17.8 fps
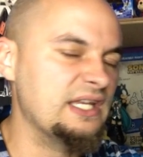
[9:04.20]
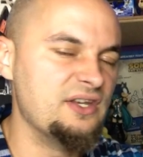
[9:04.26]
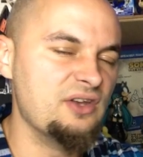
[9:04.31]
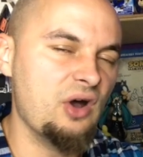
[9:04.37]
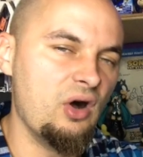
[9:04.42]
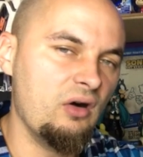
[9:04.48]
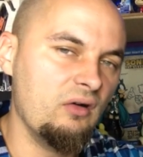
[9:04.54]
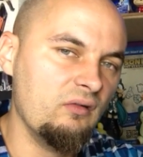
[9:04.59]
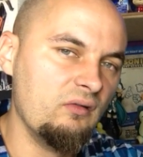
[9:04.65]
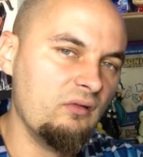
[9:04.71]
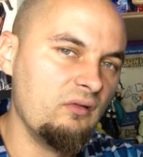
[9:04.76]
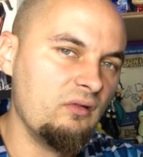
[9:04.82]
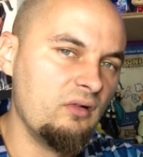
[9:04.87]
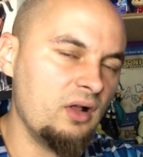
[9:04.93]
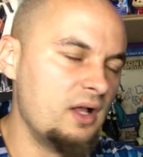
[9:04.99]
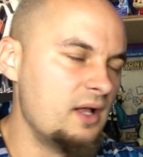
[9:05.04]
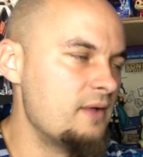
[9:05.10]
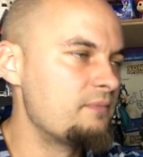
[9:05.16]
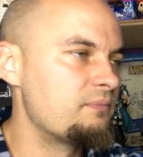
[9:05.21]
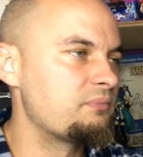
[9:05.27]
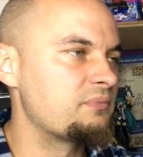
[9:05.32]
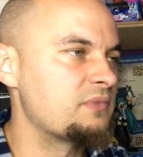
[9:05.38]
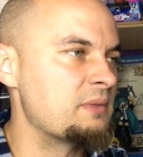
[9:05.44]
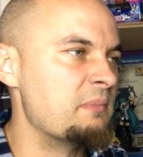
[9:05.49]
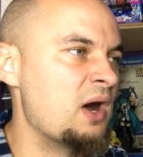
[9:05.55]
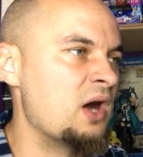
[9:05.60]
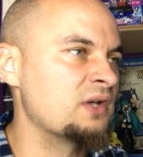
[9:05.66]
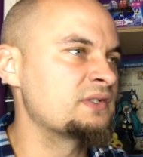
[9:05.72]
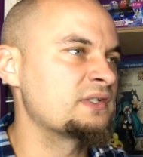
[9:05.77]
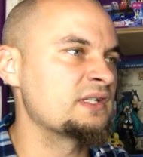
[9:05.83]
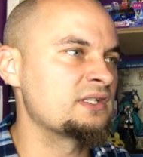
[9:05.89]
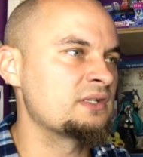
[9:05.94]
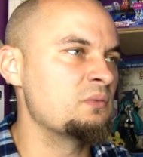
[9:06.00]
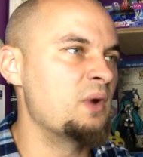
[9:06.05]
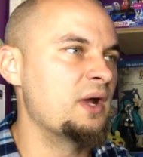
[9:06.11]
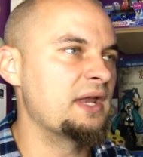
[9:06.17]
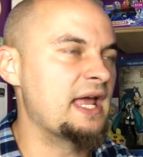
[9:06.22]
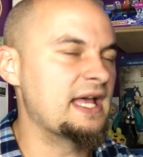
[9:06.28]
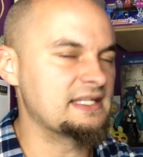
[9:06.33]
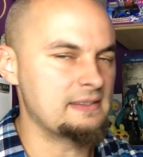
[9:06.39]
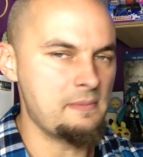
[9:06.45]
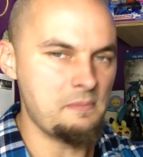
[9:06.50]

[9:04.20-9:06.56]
not. The Master System one has